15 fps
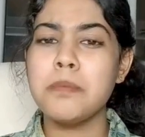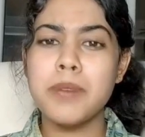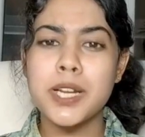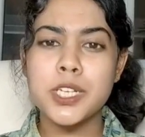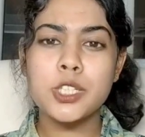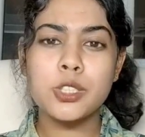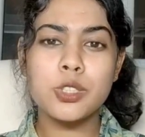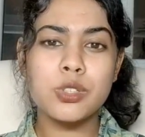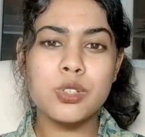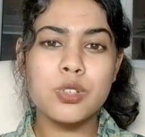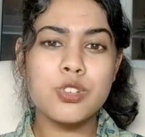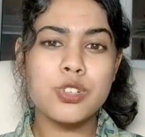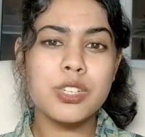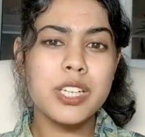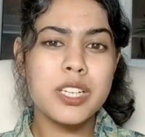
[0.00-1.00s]
Metal
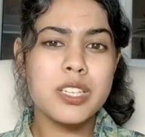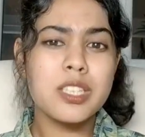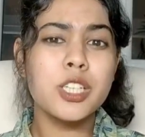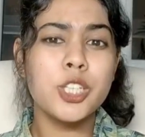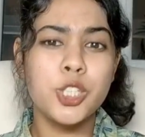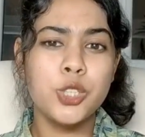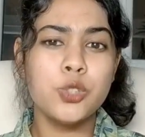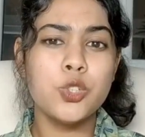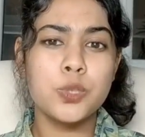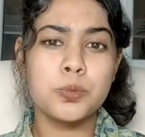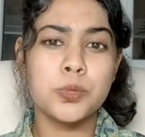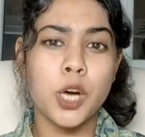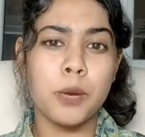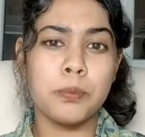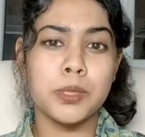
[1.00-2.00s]
corrosion is a
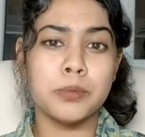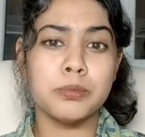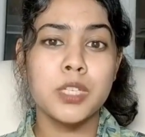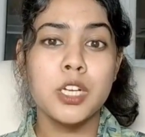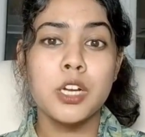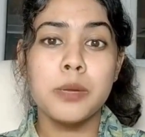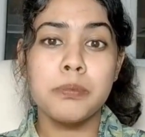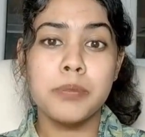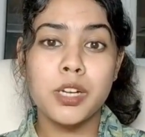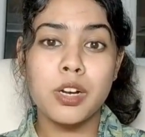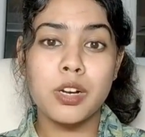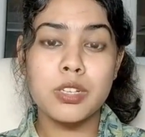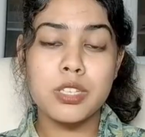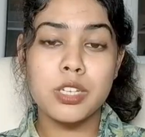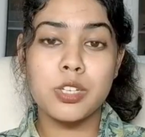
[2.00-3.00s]
huge problem
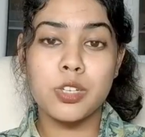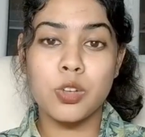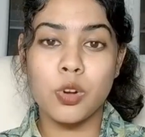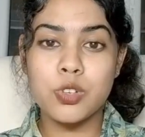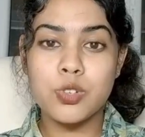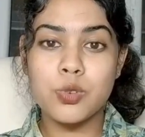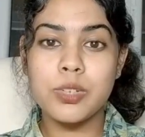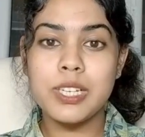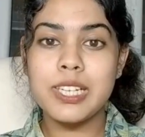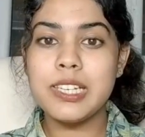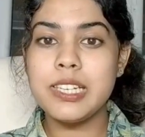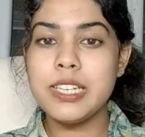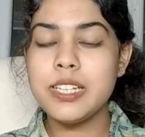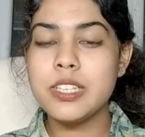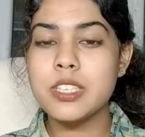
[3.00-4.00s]
because it not only
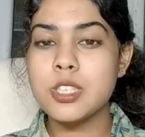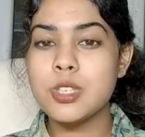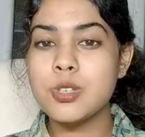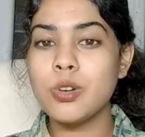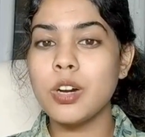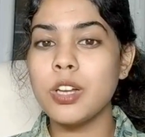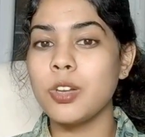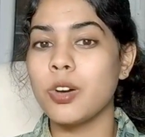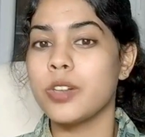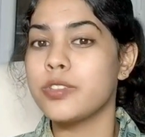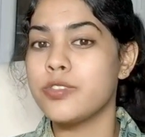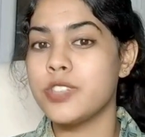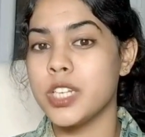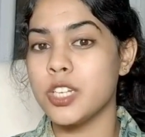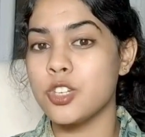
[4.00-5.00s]
leads to a
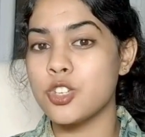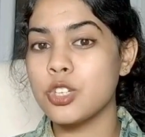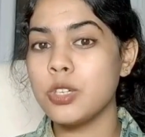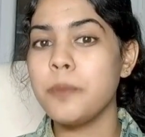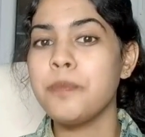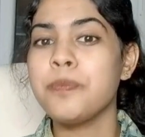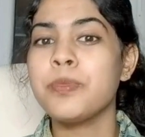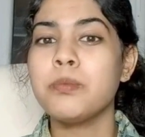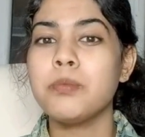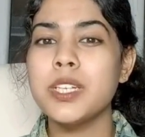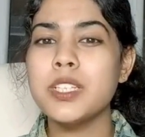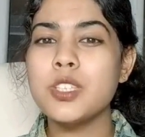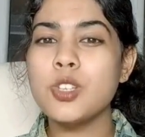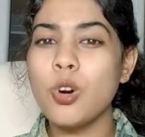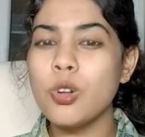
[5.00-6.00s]
lot of danger,
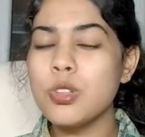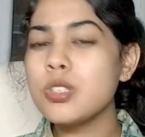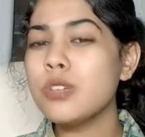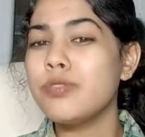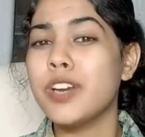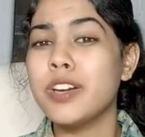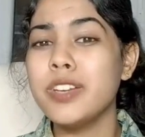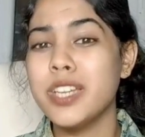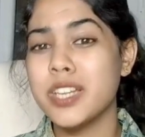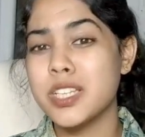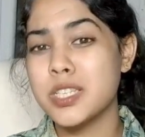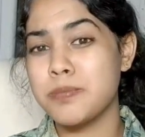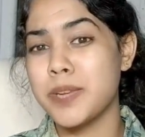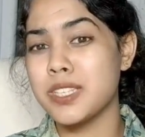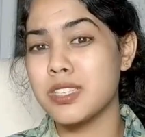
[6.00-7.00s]
but it's also very
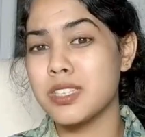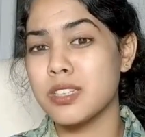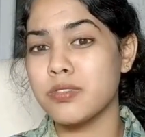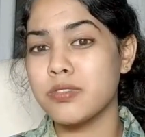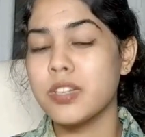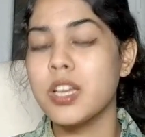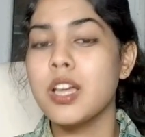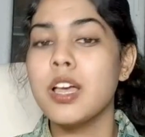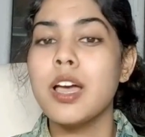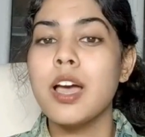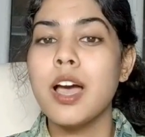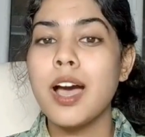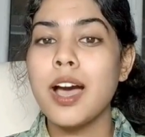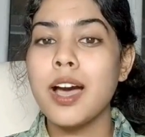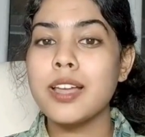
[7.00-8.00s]
expensive.
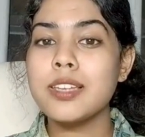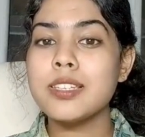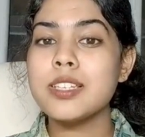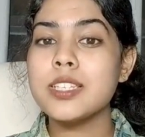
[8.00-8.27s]
And